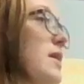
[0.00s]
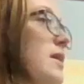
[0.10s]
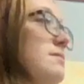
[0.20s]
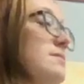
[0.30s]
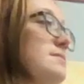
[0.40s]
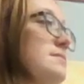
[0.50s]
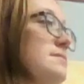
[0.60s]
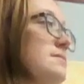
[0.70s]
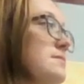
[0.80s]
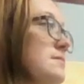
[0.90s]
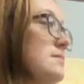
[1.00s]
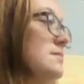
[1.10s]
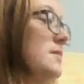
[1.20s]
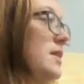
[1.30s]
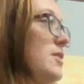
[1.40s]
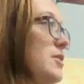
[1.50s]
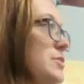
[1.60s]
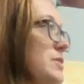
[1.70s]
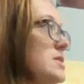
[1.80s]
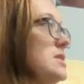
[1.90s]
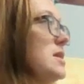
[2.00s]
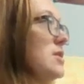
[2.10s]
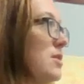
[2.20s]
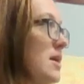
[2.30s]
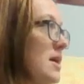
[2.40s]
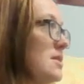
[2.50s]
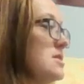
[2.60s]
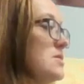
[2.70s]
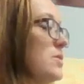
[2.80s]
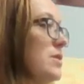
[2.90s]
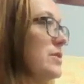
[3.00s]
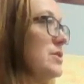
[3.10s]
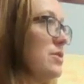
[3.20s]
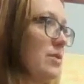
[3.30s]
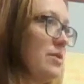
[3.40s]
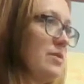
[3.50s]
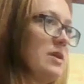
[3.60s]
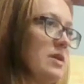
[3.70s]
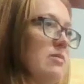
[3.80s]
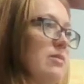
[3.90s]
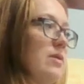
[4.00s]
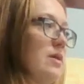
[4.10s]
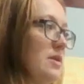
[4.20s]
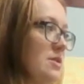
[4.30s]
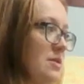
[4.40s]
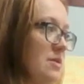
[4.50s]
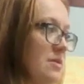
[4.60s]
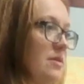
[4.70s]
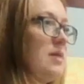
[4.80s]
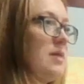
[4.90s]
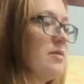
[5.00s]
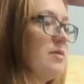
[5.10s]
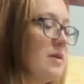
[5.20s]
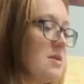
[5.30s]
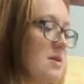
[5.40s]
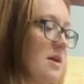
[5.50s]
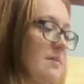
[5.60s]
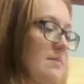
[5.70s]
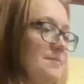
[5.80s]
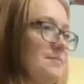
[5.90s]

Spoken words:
Okay. And those are going to stay in our hands and we're not going to throw them. We're not going to do, okay, perfect. All right.